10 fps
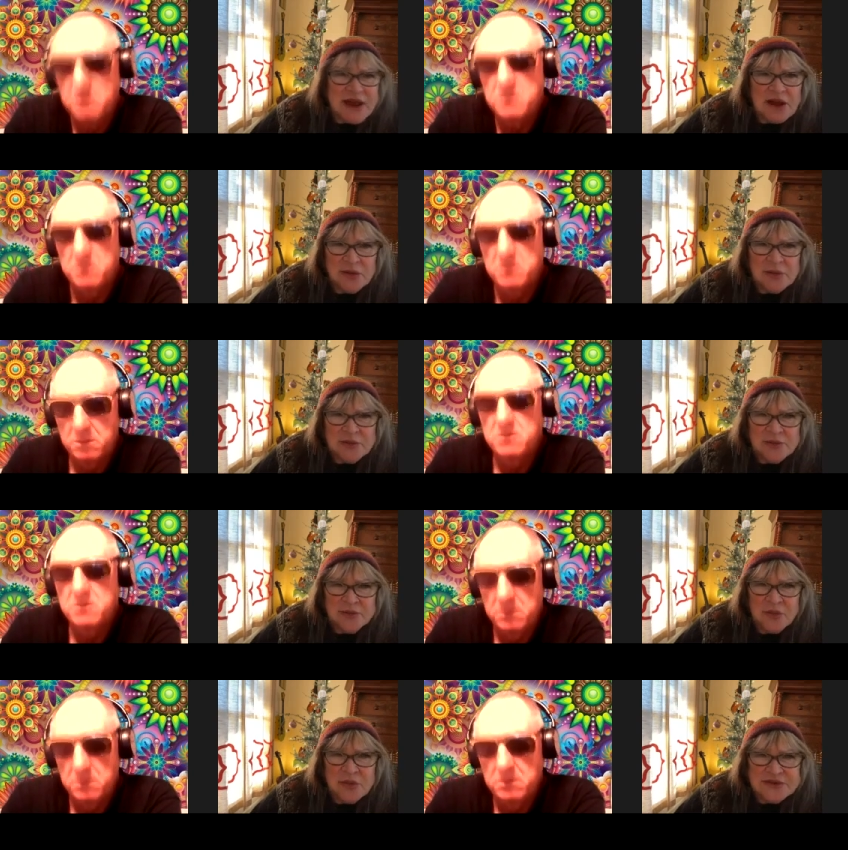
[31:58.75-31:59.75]
Speaker 1: album
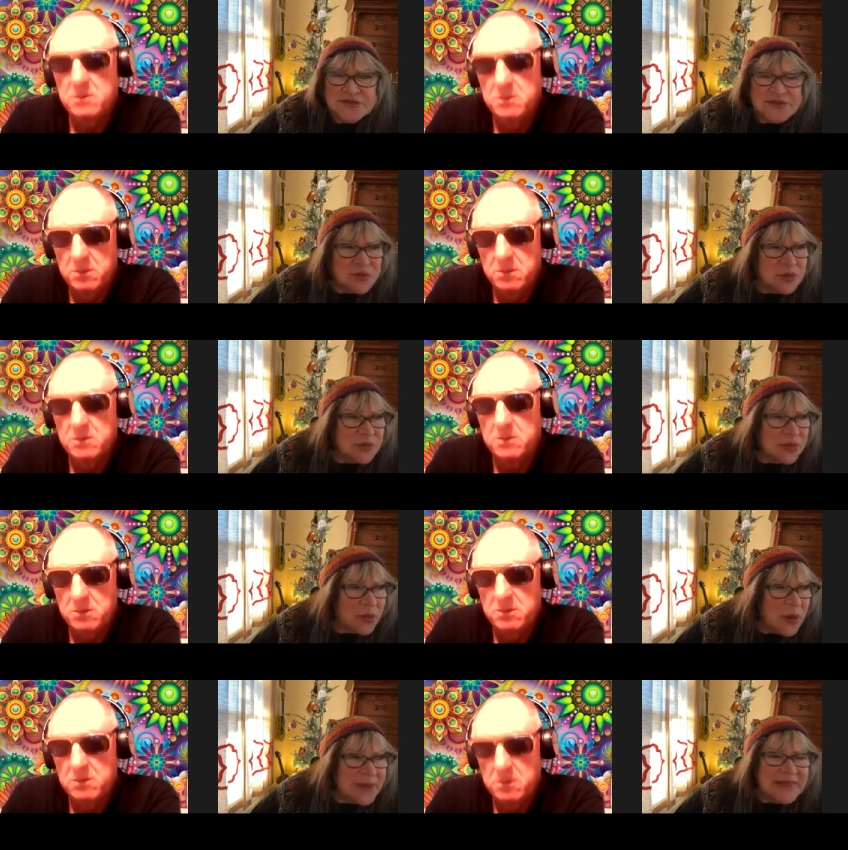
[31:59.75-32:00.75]
was the
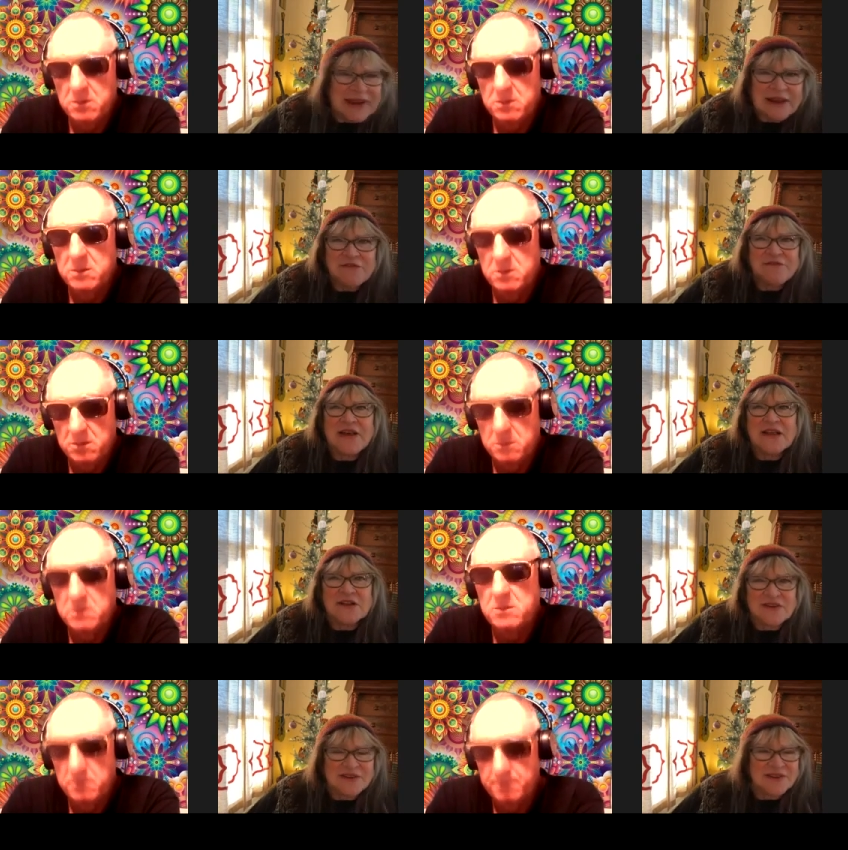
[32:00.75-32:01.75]
one that I felt,